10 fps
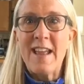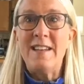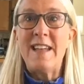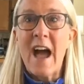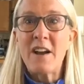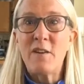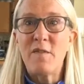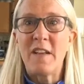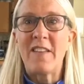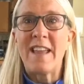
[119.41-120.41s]
Now you're
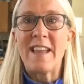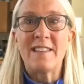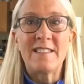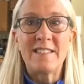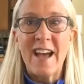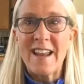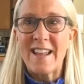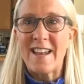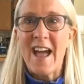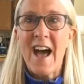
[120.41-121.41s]
feeling excited,